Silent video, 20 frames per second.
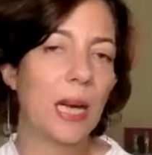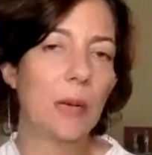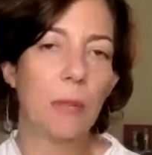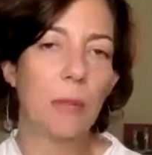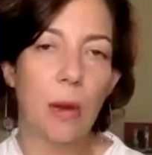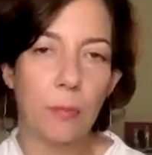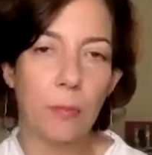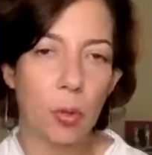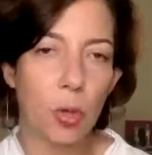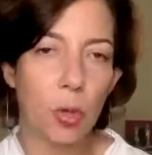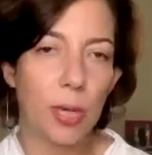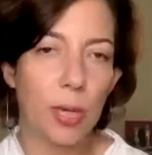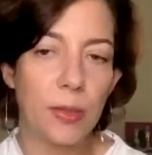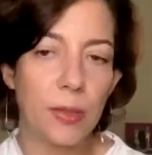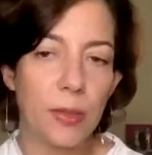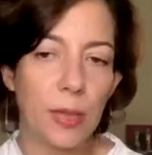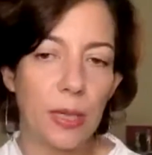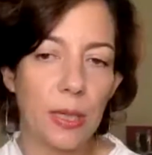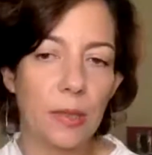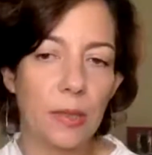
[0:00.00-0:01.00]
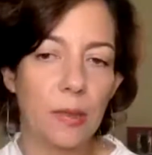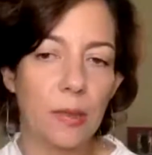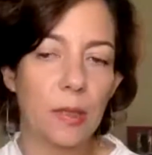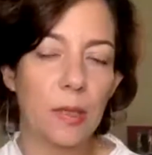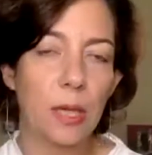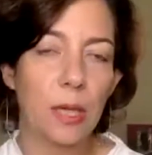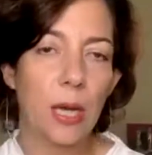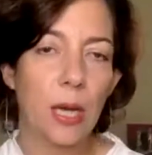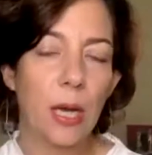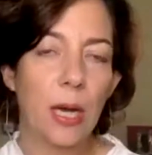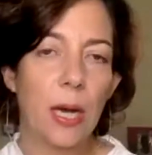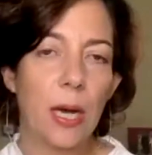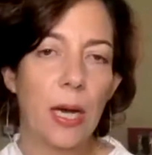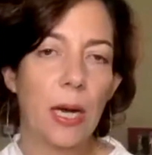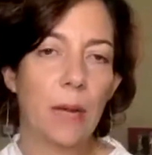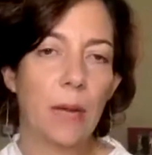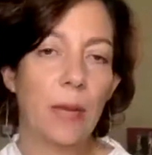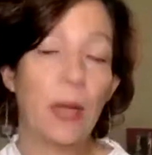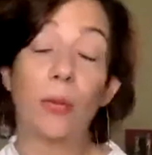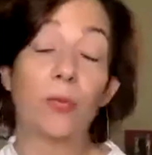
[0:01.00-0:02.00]
Uprisings.
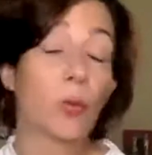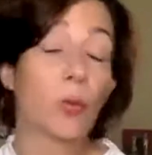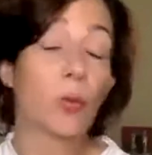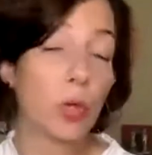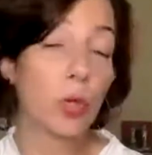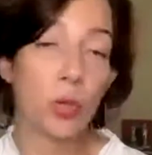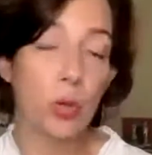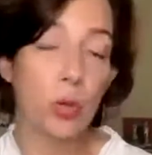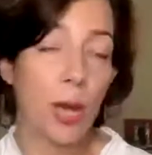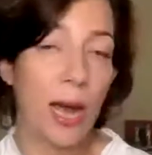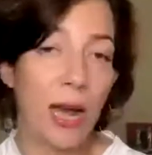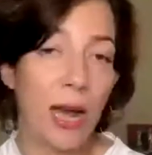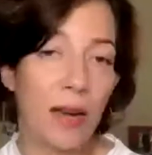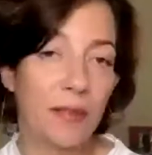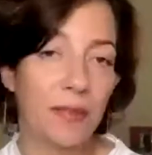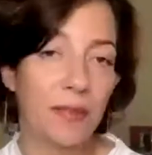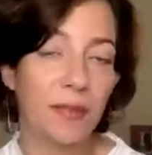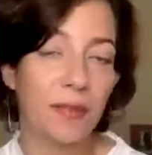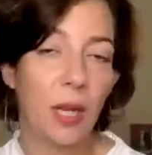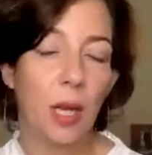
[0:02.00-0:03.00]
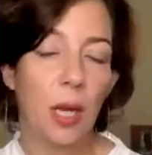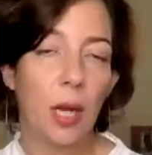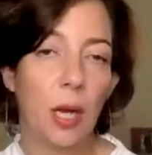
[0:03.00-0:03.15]
And of course, you have